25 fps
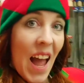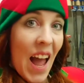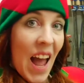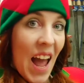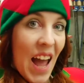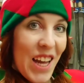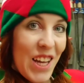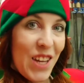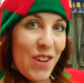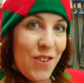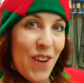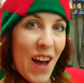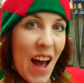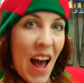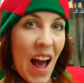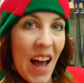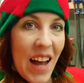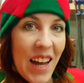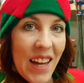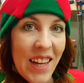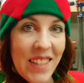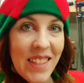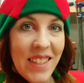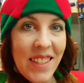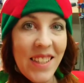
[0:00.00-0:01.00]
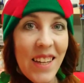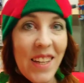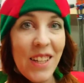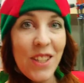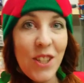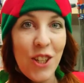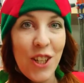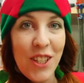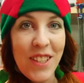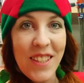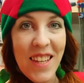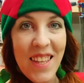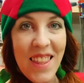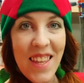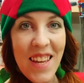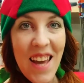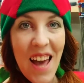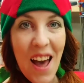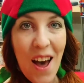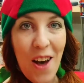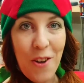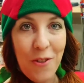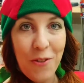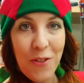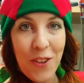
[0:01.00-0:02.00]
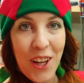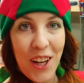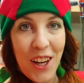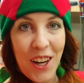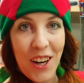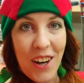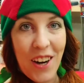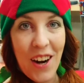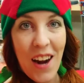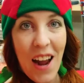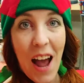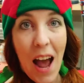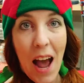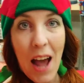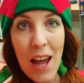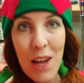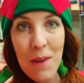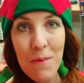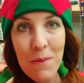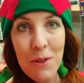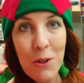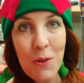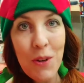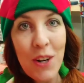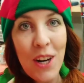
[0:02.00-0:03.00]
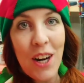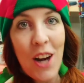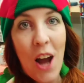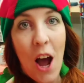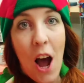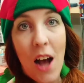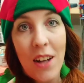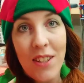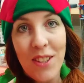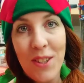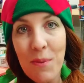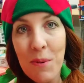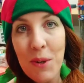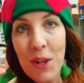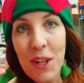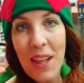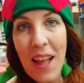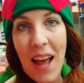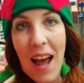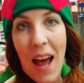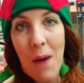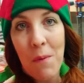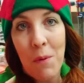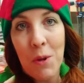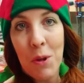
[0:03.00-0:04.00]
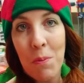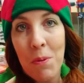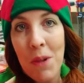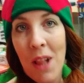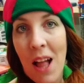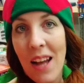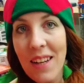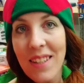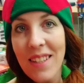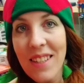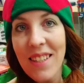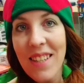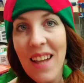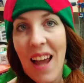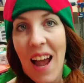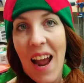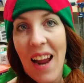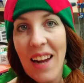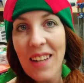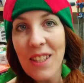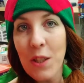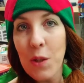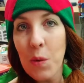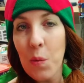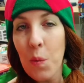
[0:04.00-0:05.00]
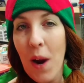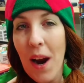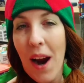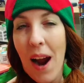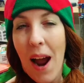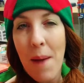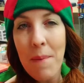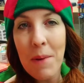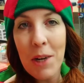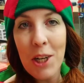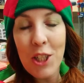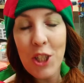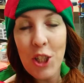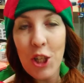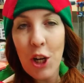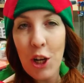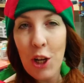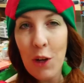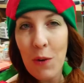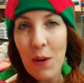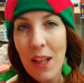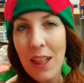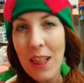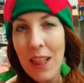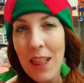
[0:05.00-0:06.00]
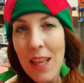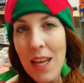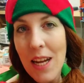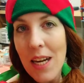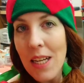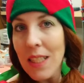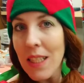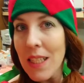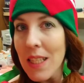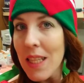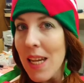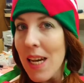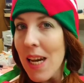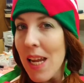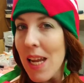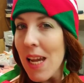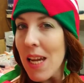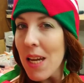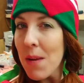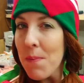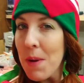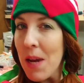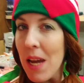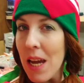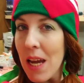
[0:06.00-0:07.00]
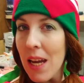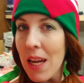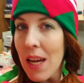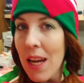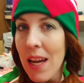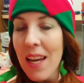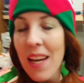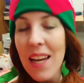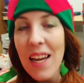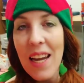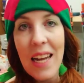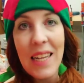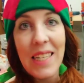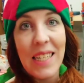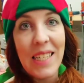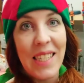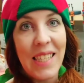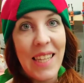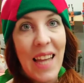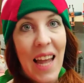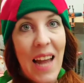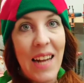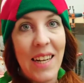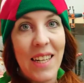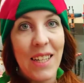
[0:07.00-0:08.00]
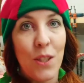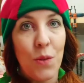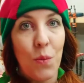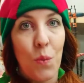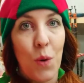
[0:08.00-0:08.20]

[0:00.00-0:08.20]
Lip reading: Hey you guys, Tootsie the Elf here. I am doing an awesome collab with Plot Designs where I'm going to show you a little sneak peek into Santa's